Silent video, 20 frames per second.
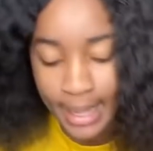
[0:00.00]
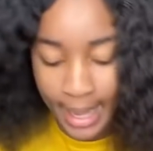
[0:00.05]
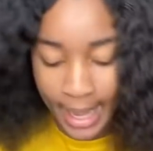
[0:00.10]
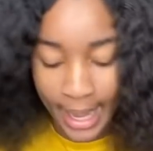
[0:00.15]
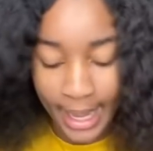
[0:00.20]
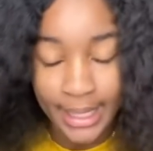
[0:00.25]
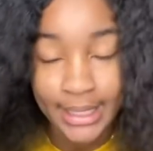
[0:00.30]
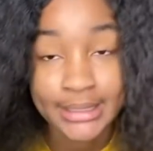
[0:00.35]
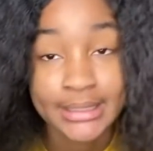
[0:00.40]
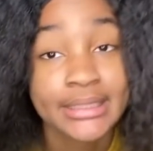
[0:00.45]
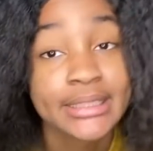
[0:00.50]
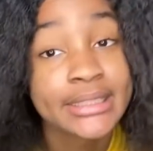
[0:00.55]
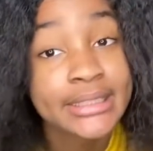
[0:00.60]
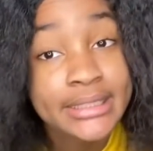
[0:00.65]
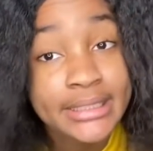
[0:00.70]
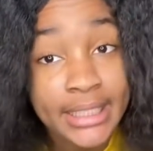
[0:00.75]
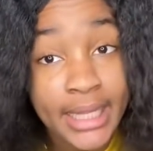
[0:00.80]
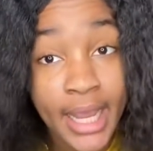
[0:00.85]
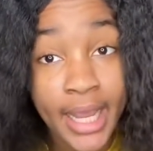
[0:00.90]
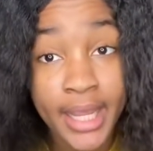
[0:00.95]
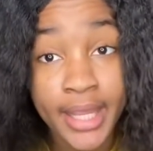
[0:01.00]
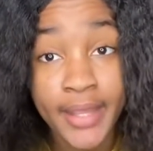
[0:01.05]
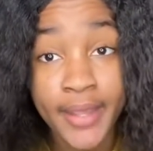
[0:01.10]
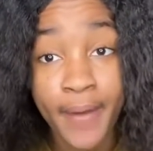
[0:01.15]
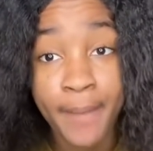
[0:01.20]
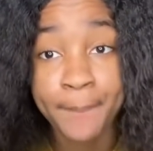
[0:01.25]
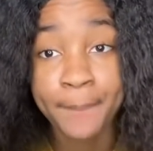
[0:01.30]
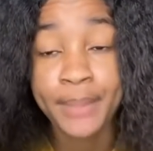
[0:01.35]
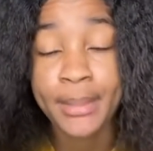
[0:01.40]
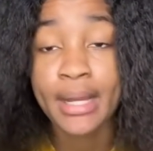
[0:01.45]
and shake it
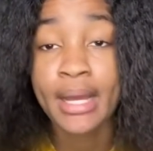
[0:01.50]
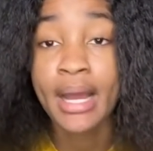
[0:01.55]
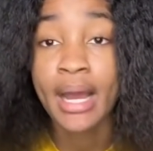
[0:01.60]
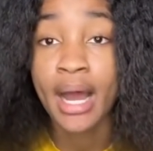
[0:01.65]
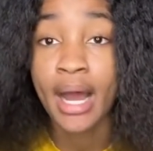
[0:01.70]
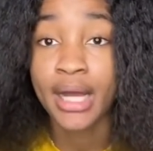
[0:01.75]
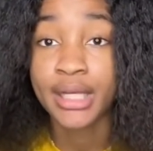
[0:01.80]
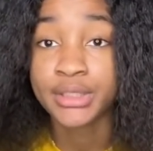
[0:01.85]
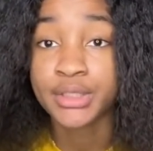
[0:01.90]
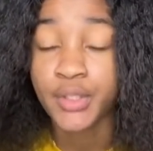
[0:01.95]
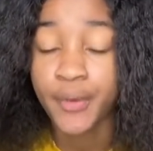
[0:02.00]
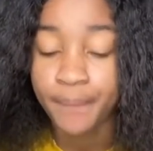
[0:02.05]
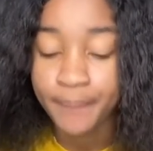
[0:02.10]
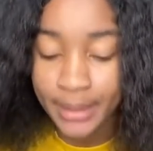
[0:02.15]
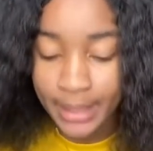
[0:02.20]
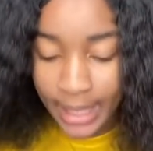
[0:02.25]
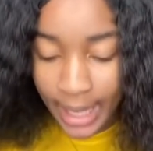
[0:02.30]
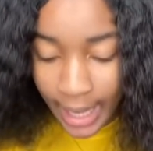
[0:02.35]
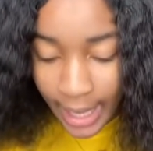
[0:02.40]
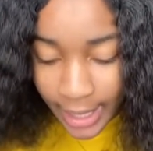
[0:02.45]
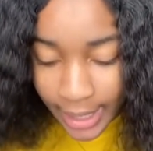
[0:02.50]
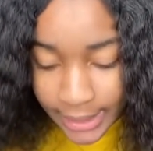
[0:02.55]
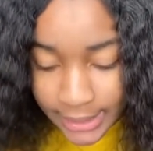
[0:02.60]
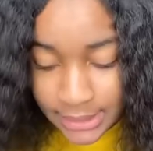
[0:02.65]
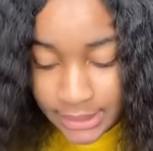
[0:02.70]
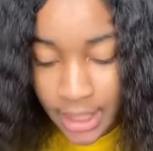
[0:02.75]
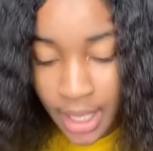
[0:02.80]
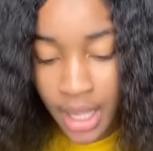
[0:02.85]
up and something because